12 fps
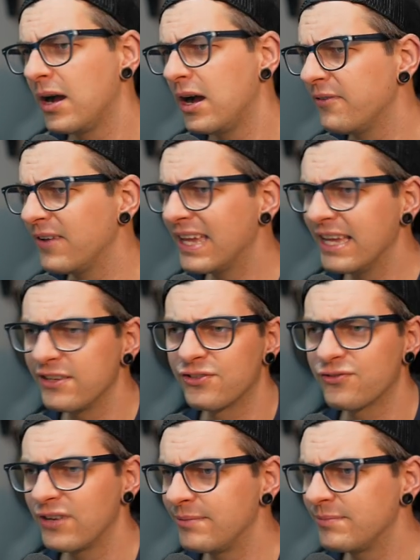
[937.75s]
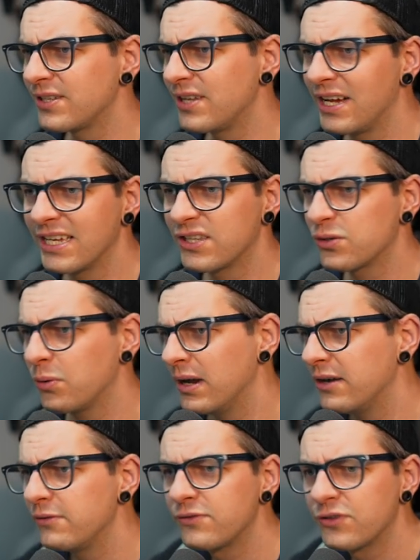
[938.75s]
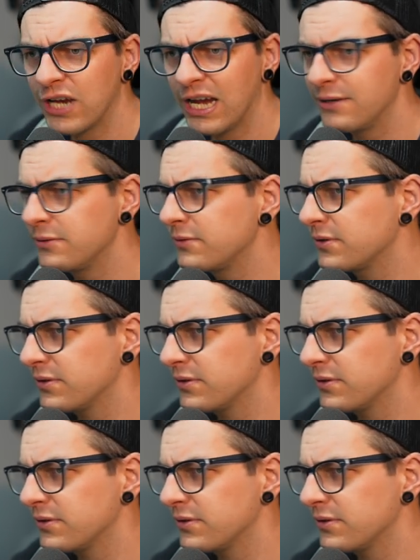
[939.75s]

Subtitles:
I think it streams like 12 channels or